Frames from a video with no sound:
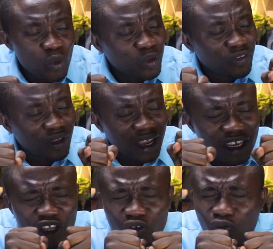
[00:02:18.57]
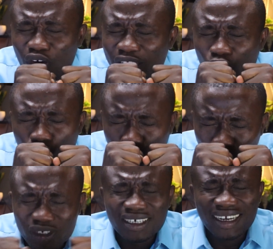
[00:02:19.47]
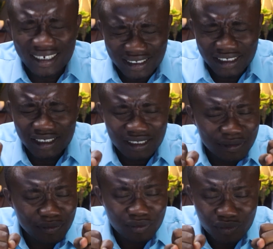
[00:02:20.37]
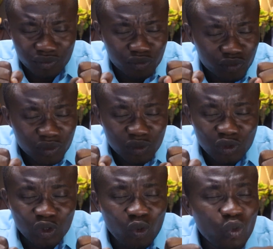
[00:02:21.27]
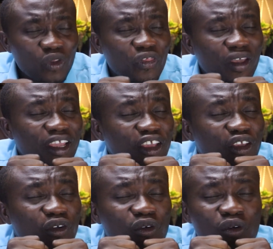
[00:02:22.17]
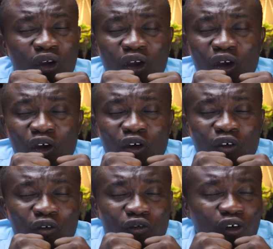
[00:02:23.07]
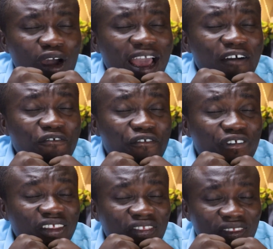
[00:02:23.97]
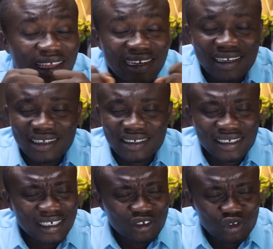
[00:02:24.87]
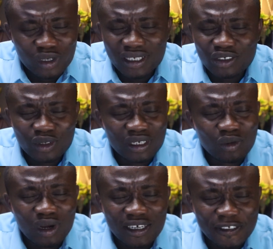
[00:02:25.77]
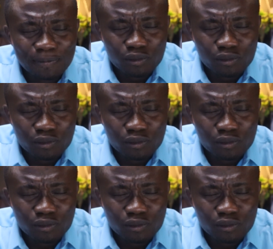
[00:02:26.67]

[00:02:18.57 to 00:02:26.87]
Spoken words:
We thank you for the goodness. We thank you for everything in 2021.